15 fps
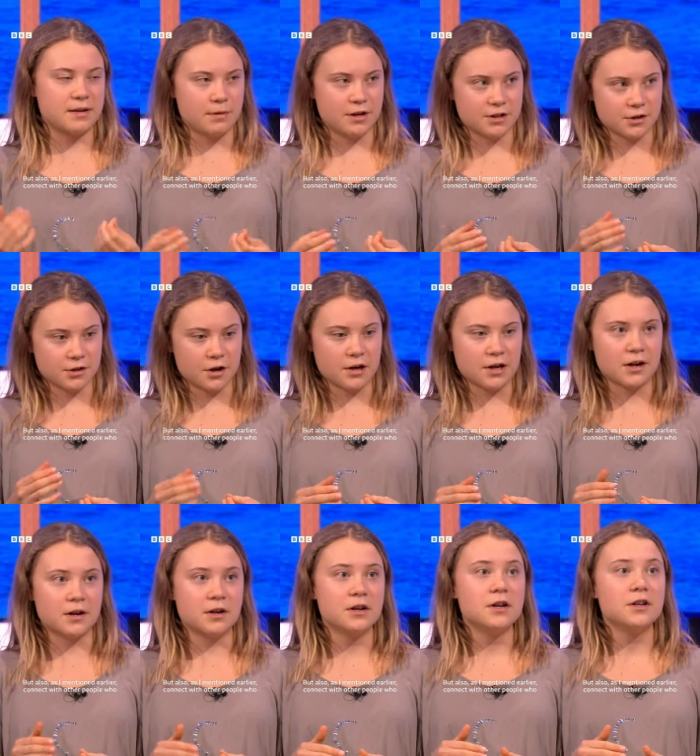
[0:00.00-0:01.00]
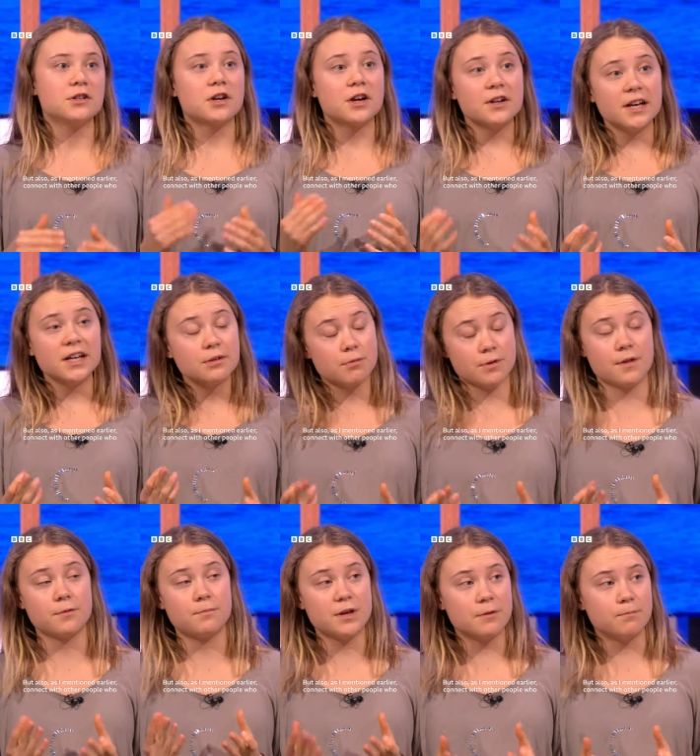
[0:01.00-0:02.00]
I mentioned earlier, connect with
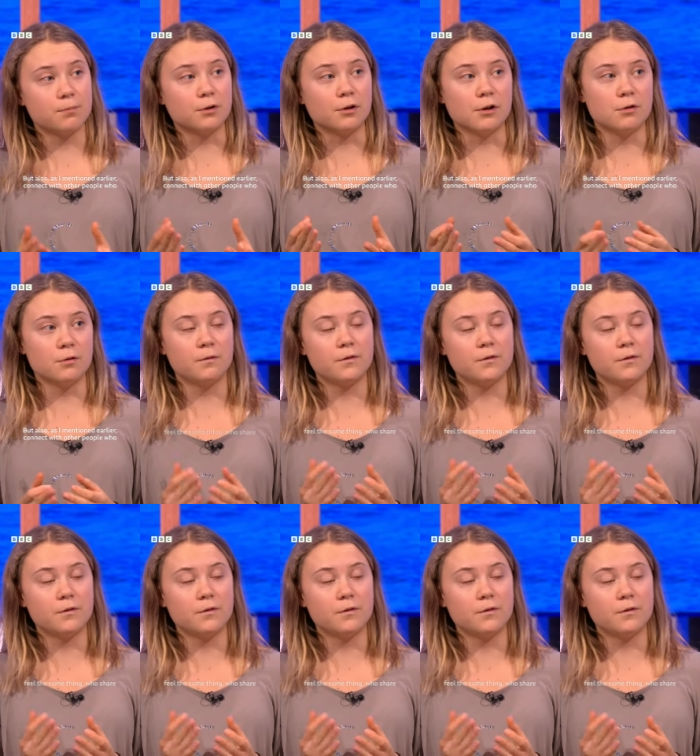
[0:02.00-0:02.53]
other people who